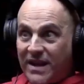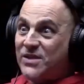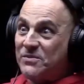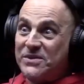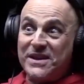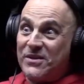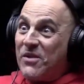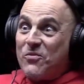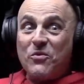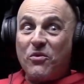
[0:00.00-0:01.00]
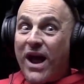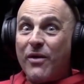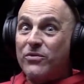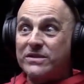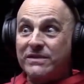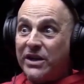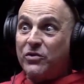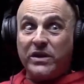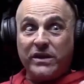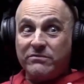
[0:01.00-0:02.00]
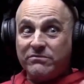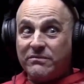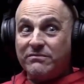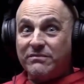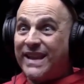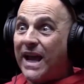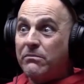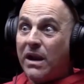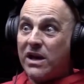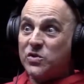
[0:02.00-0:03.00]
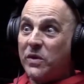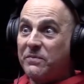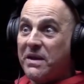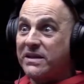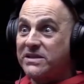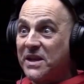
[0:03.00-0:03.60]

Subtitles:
I'm saying. I was literally 9 blocks away from Yankee Stadium.